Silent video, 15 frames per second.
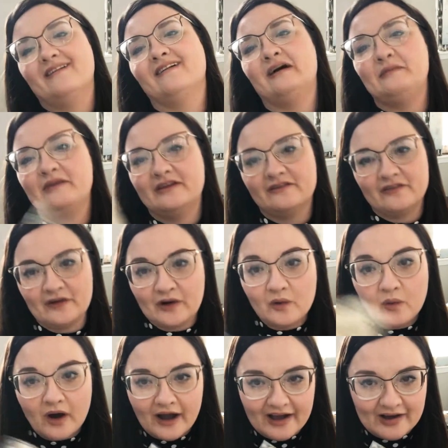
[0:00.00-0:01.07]
I mean, for a
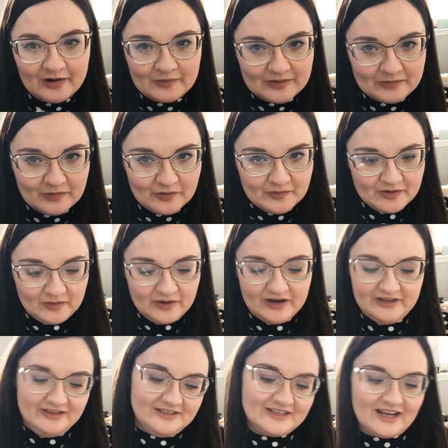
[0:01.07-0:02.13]
while, people have been wearing
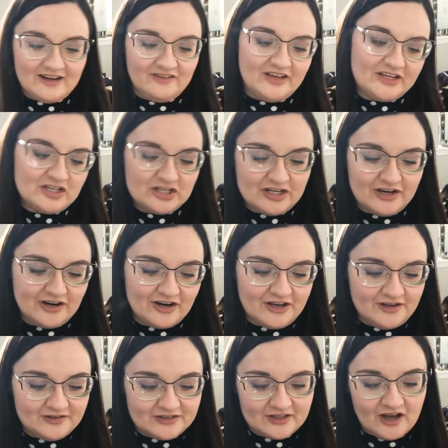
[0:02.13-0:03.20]
these kind of like sheer
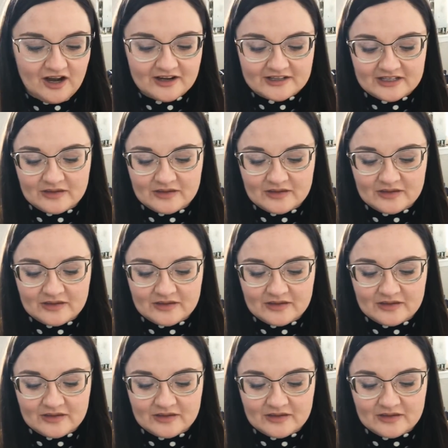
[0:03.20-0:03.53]
cute socks,